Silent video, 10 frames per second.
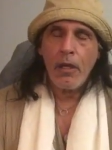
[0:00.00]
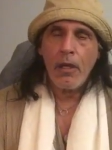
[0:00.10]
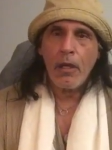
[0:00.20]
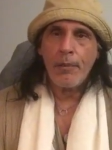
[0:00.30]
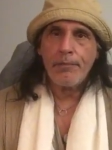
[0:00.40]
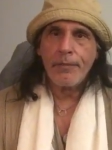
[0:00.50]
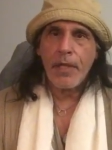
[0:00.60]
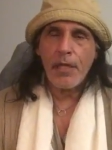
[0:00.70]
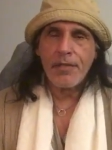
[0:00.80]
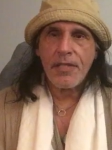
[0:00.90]
um,
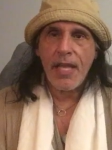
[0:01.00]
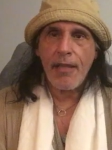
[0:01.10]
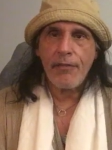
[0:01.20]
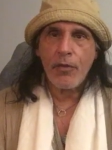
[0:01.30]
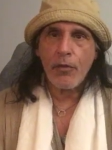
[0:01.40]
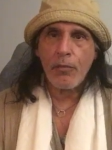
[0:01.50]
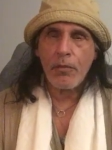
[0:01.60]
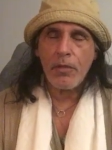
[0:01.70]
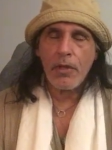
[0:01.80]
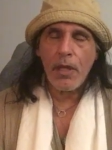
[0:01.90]
got saved or
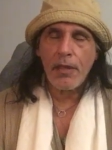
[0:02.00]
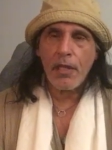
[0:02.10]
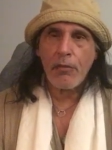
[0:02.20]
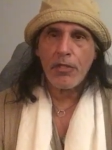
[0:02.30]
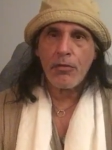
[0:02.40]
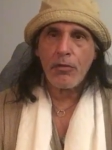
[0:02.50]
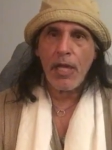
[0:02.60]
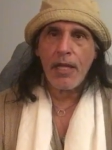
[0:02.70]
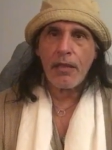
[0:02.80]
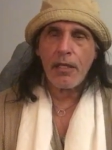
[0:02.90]
I think it was too
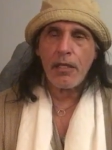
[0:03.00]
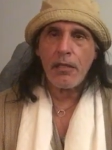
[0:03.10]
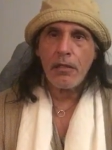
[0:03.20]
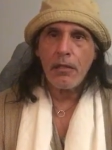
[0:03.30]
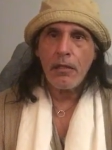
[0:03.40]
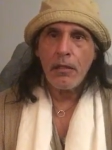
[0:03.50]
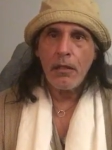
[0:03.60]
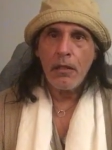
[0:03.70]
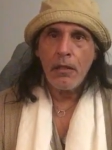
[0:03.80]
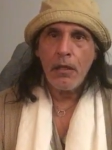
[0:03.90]
lengthy.
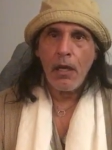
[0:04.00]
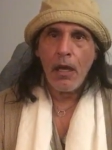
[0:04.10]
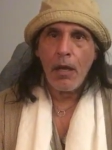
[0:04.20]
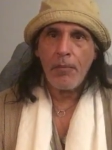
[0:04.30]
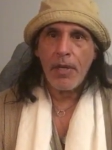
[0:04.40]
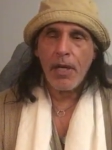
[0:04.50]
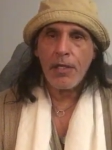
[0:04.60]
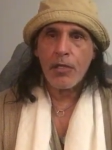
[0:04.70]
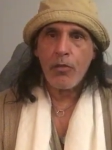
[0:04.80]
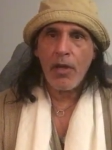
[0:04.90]
Um, but I
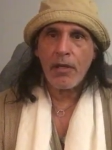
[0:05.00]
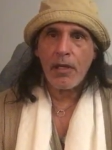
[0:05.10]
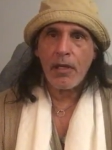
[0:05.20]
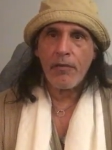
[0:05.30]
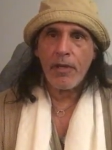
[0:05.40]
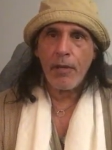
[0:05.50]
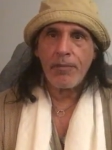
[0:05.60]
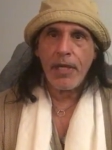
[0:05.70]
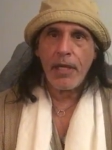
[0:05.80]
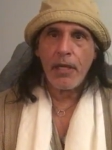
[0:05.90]
just wanted to give an
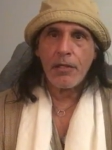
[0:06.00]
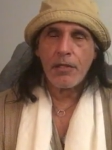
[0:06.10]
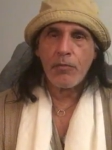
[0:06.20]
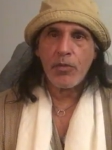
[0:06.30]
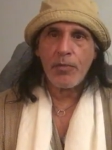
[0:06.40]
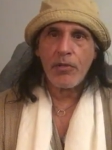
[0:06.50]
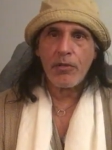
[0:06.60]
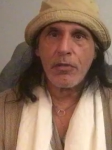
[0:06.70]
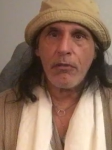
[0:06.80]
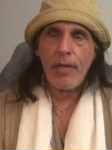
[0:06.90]
update on some
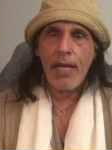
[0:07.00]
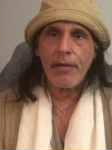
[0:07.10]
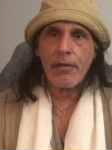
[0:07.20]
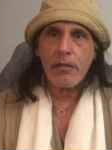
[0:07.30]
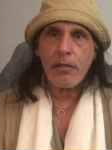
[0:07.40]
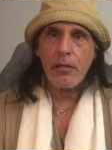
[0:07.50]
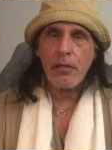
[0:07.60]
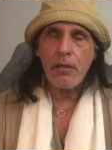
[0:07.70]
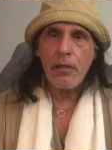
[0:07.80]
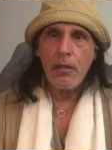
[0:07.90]
spiritual matters,
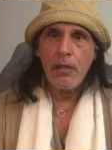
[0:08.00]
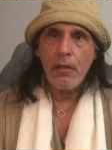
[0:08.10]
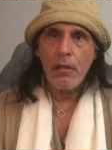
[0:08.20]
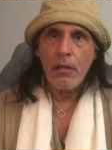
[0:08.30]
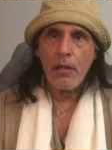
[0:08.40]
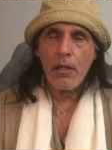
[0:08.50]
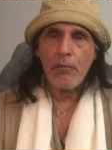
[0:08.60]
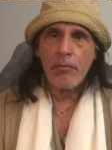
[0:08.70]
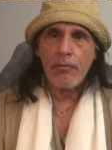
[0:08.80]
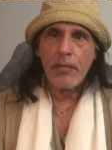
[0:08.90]
um,
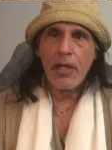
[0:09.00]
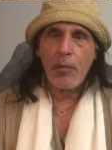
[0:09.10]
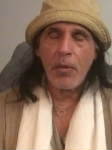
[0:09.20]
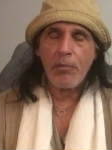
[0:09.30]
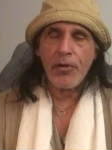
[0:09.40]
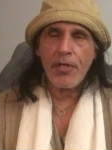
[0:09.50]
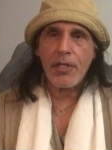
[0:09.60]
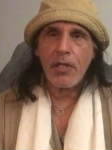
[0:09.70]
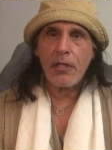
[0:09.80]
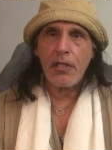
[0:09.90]
a couple
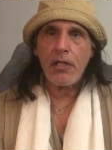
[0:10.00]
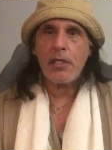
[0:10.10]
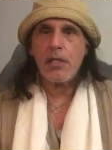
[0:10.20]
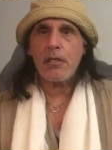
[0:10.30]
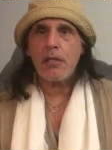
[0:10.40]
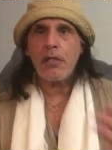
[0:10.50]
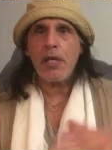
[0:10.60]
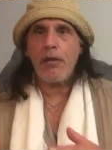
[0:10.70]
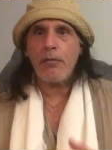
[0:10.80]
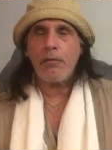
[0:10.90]
preaching and teachings, and
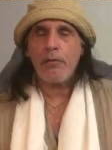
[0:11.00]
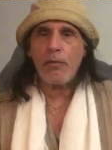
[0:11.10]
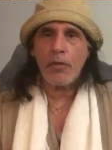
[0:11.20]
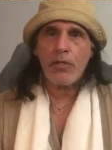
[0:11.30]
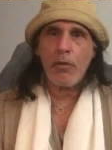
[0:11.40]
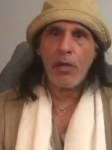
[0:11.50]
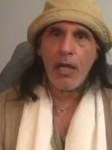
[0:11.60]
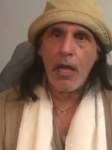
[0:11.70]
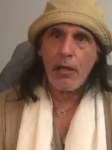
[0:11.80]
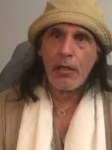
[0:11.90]
then what's going
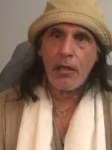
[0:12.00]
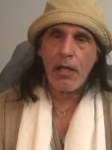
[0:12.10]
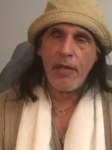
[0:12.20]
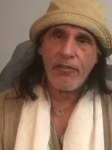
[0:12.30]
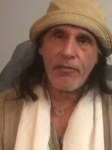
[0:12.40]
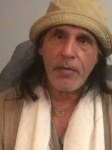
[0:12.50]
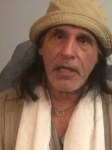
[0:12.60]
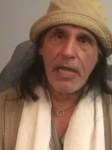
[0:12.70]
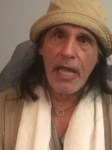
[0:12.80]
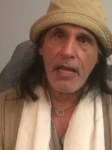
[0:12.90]
on in the life of my
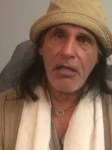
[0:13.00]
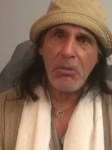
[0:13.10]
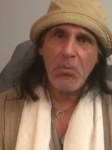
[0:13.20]
daddy